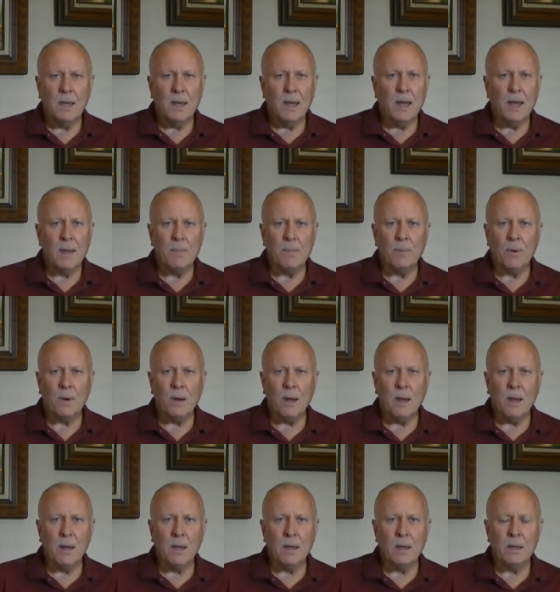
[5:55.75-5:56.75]
I
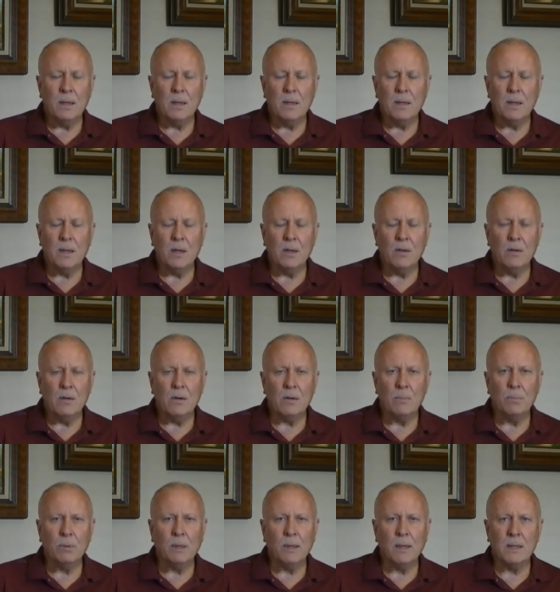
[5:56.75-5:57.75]
pray that you are
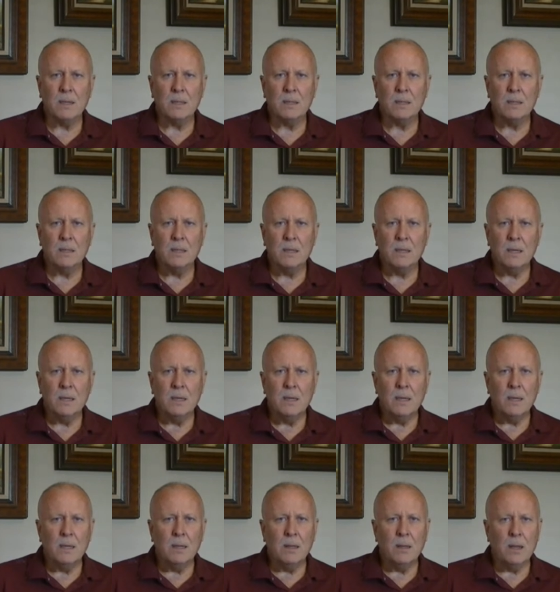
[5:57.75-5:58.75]
blessed,
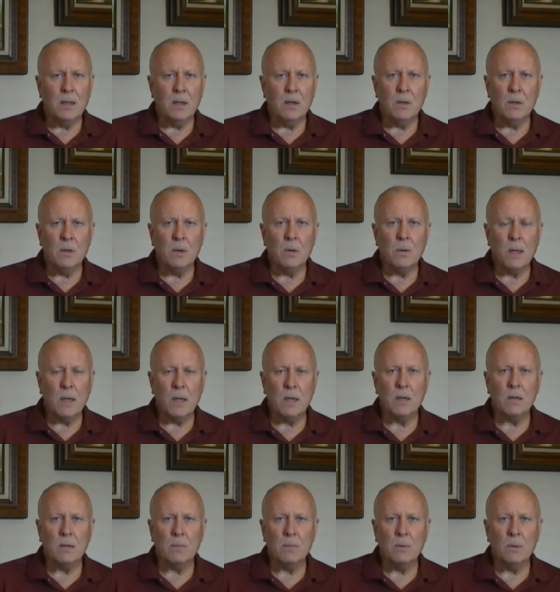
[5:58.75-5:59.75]
that you know
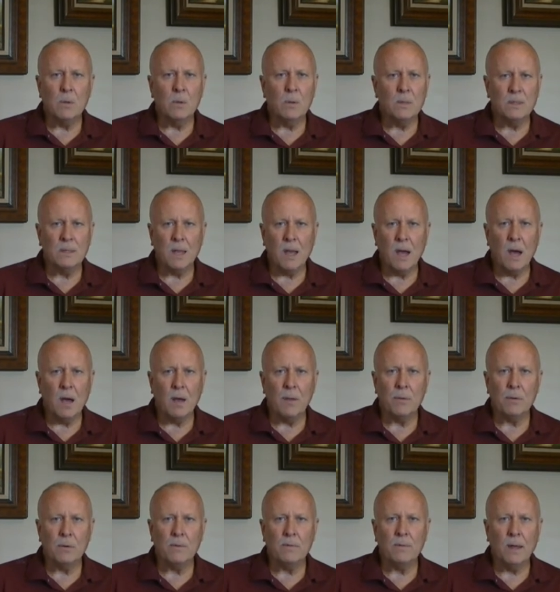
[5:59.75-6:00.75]
him who is the
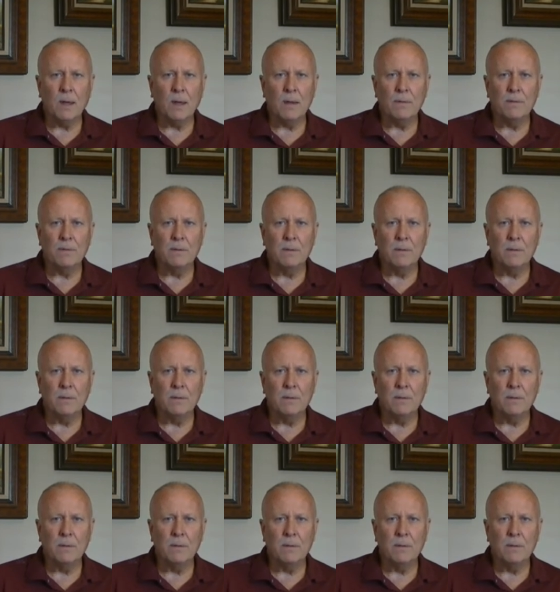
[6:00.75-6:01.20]
author of life.